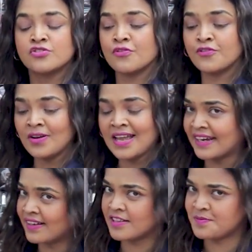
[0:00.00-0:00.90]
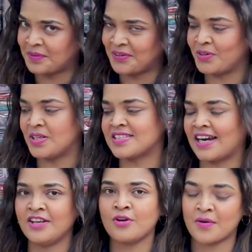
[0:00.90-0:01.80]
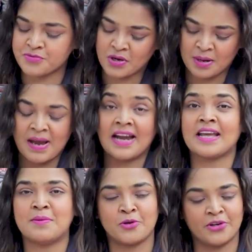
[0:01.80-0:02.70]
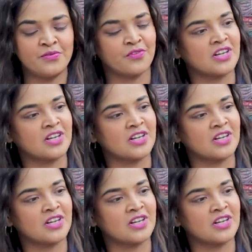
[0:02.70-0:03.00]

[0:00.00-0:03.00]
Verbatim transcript: So if you're liking this particular sari, you have to come at embroidery